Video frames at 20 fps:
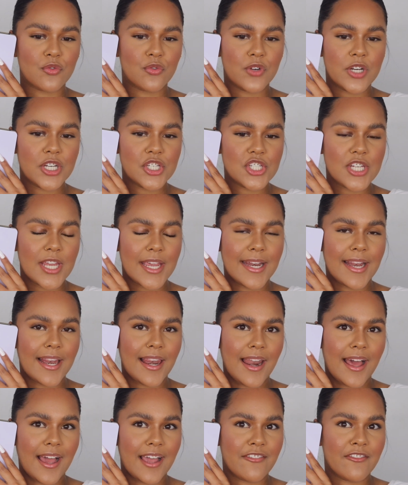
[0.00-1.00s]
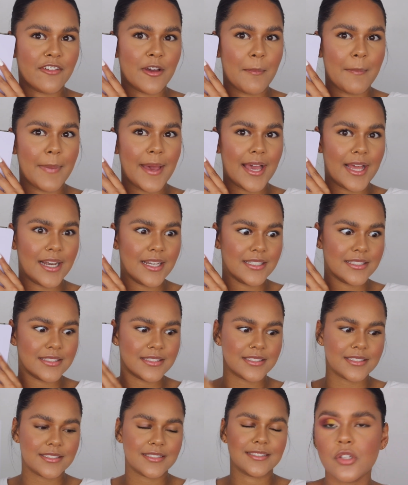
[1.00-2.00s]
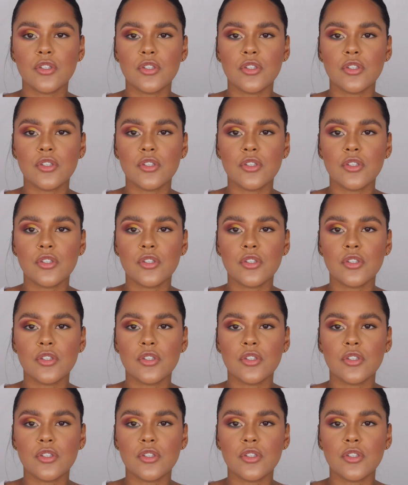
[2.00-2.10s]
Rich in Life palette.